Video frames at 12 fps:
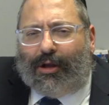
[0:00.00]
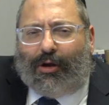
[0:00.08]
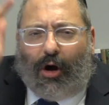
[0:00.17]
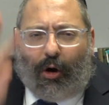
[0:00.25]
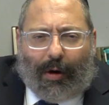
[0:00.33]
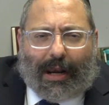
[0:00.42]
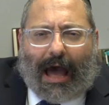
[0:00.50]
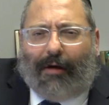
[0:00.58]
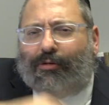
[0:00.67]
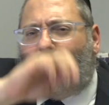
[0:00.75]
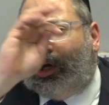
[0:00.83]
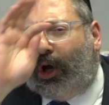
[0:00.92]
go and how
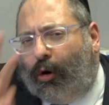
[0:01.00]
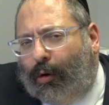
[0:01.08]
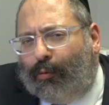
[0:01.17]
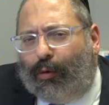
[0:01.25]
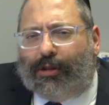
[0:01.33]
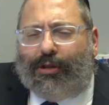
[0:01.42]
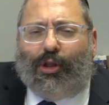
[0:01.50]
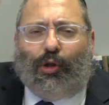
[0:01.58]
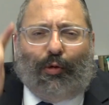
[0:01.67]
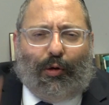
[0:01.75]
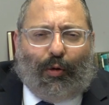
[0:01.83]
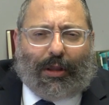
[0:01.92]
to go and what to
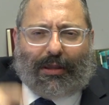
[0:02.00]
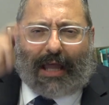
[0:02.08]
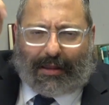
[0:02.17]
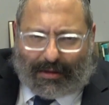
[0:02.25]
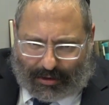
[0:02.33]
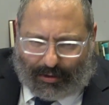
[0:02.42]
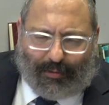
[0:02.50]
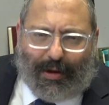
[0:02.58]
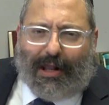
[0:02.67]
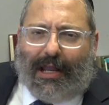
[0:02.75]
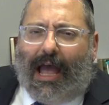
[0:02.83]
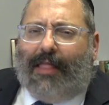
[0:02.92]
do and what not to do.
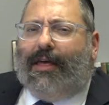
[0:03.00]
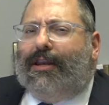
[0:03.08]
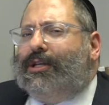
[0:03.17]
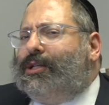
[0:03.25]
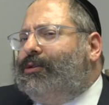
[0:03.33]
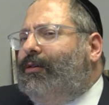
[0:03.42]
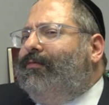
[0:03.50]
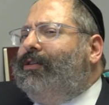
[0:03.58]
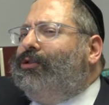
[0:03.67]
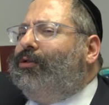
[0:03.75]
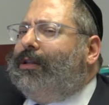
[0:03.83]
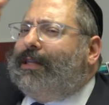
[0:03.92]
And then his
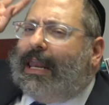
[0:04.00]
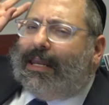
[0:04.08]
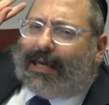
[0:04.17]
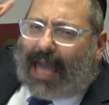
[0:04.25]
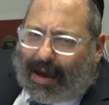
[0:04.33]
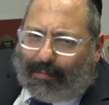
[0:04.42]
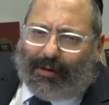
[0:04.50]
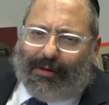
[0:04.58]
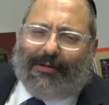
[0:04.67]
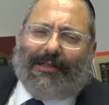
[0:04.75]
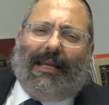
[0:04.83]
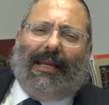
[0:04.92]
servant took 10
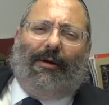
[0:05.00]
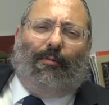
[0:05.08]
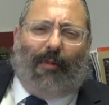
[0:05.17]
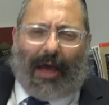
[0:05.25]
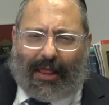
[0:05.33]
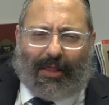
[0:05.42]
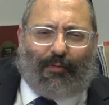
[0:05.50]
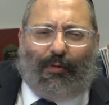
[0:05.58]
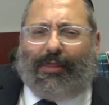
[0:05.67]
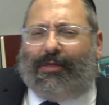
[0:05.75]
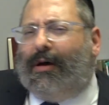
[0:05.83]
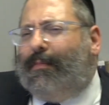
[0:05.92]
camels and he went
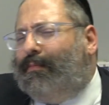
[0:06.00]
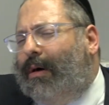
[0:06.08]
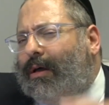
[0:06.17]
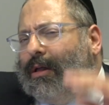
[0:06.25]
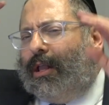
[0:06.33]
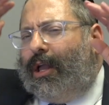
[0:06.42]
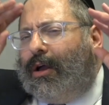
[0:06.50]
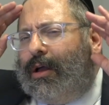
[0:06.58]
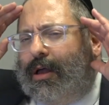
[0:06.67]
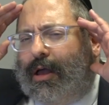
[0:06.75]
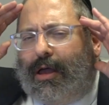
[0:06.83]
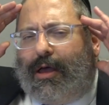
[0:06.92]
with them
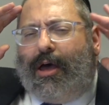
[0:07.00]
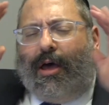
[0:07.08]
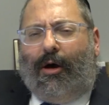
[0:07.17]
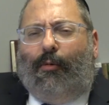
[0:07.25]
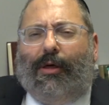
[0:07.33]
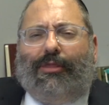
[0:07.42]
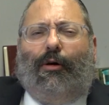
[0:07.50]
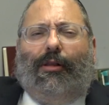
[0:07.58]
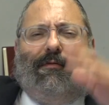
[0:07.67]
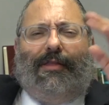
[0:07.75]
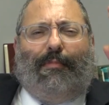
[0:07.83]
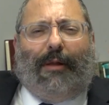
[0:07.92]
with all
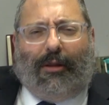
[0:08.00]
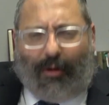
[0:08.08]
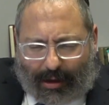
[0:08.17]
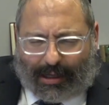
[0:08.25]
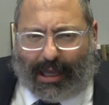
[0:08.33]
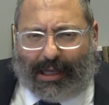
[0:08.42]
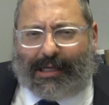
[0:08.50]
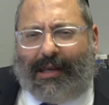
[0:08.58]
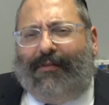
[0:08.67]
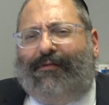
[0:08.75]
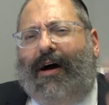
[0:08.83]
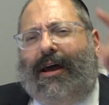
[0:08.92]
of the belongings, and
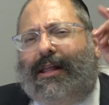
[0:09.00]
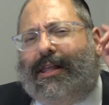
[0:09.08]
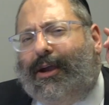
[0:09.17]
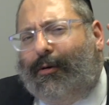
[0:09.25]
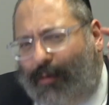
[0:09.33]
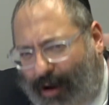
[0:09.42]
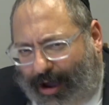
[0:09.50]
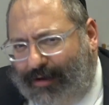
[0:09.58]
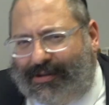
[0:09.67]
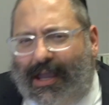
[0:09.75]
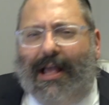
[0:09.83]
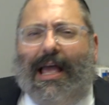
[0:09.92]
he finally
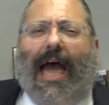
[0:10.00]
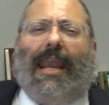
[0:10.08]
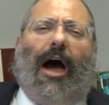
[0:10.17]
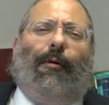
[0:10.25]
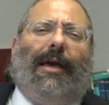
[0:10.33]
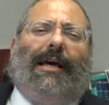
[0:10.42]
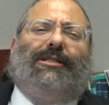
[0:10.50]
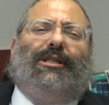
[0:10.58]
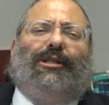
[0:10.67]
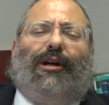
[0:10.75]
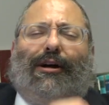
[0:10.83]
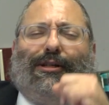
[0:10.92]
arrives, and now he has to
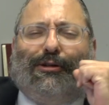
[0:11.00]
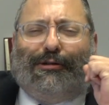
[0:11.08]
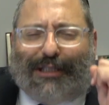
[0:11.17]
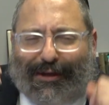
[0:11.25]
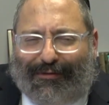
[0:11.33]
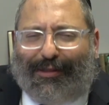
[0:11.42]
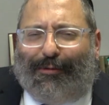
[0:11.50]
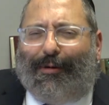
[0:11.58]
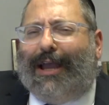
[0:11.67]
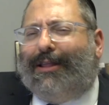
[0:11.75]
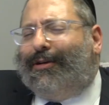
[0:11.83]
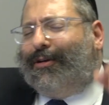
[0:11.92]
start searching for the
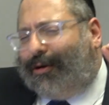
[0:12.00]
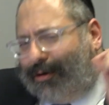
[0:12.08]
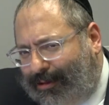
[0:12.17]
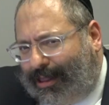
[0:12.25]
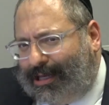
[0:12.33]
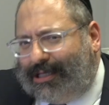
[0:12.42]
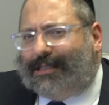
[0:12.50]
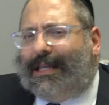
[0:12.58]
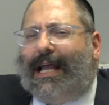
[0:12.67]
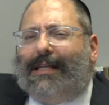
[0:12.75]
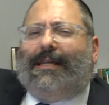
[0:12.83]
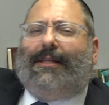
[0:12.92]
right girl, and he
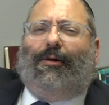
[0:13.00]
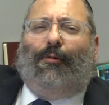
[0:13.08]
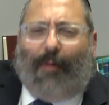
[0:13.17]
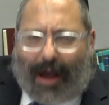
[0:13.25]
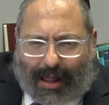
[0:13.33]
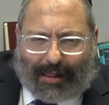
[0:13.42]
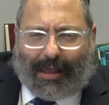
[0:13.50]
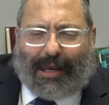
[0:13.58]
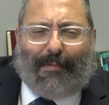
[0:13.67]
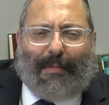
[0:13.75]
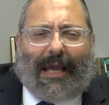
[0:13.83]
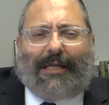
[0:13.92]
stands at the well and
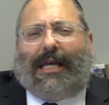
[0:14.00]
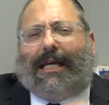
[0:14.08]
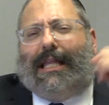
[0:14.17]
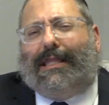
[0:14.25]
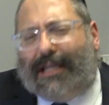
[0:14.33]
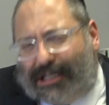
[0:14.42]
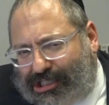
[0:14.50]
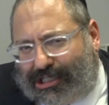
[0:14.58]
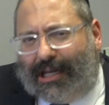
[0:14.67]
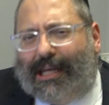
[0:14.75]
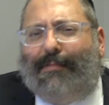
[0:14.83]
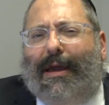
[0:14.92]
he makes a condition
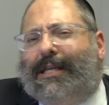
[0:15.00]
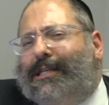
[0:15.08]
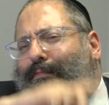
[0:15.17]
and he makes a